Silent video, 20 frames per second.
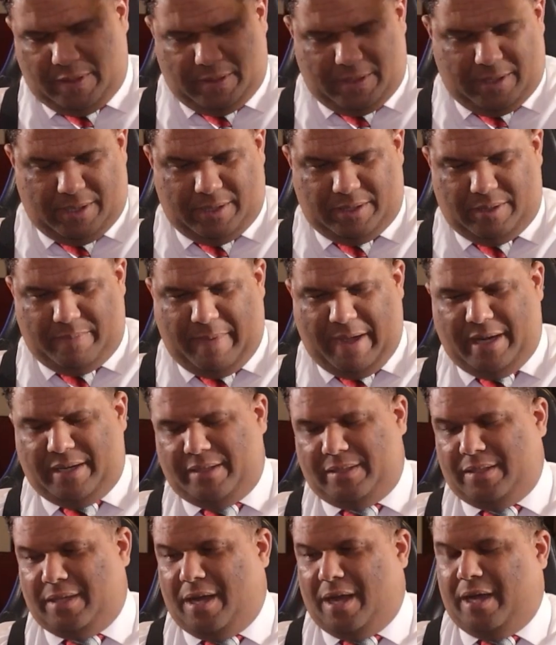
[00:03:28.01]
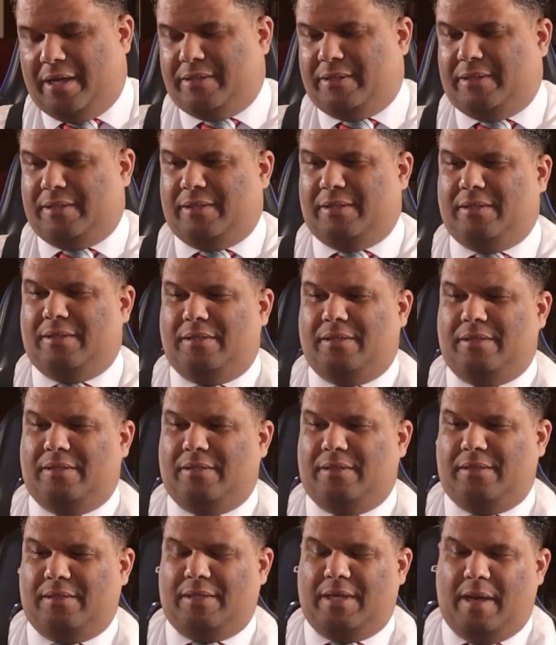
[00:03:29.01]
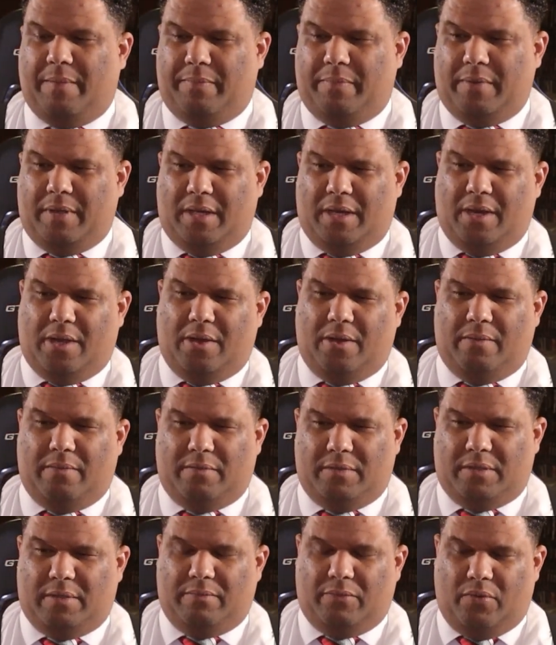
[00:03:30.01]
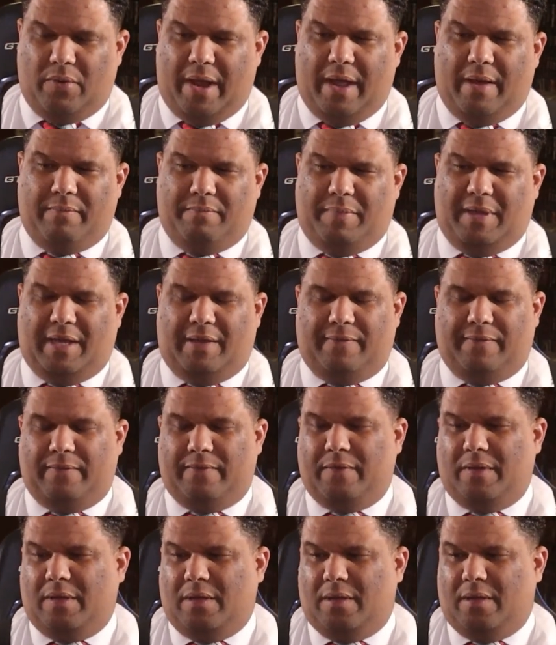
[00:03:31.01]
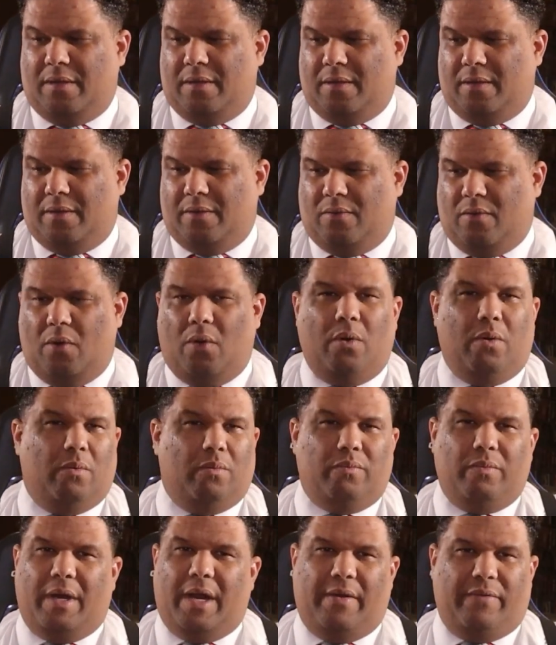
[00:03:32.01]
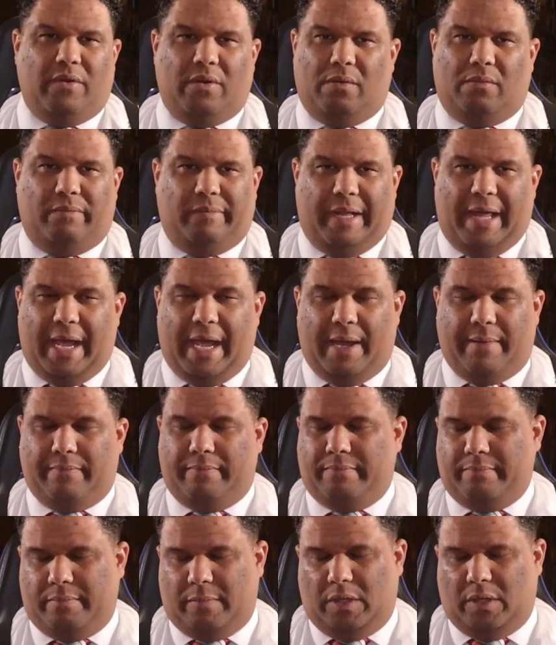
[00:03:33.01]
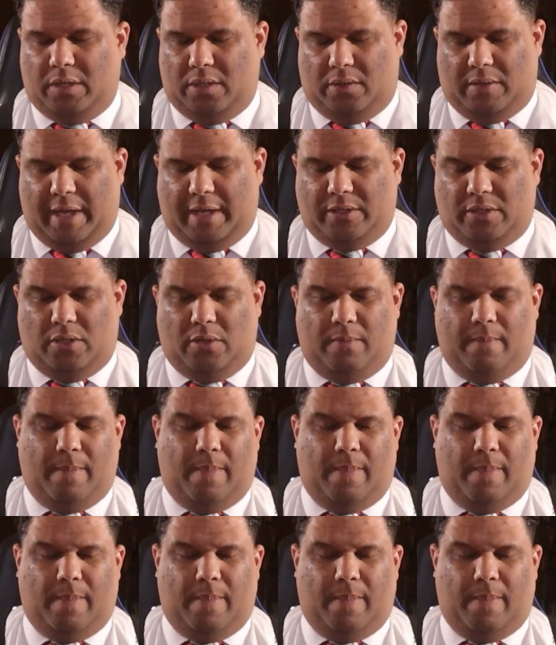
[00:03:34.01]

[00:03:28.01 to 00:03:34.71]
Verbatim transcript: uh, tomato sauce, couple, you know, some ground beef or whatever you lamb. You could do that too.